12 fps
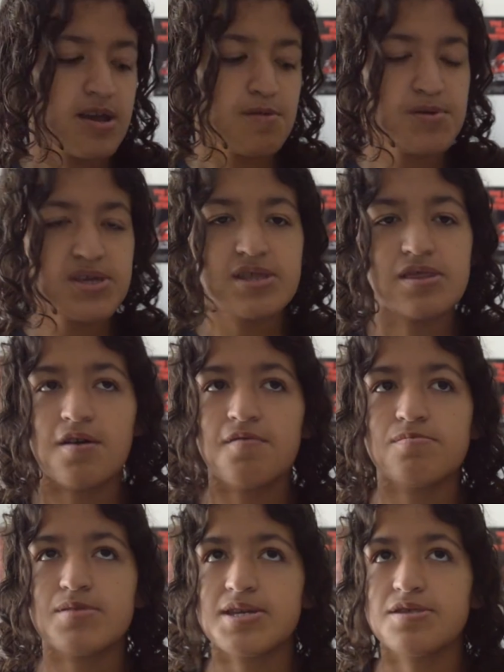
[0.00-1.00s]
I really
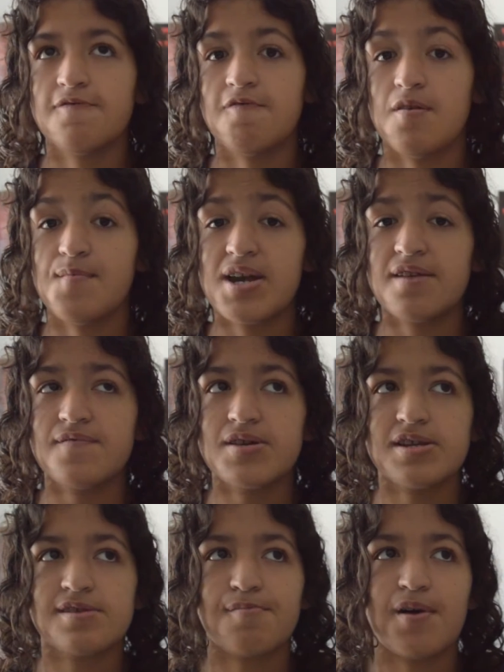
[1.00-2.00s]
love like the format of
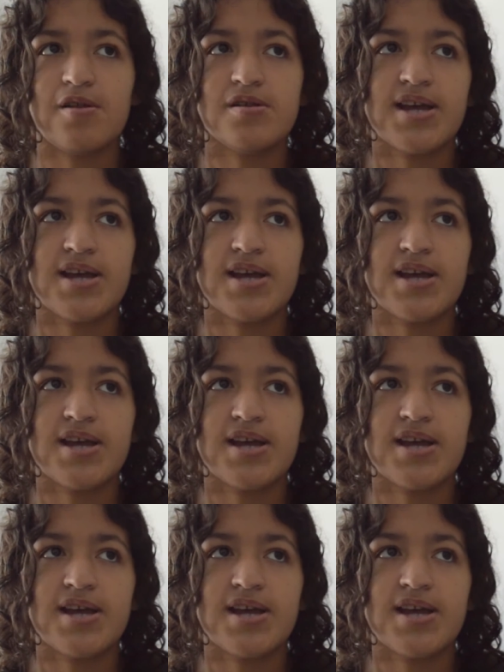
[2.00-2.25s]
it as well,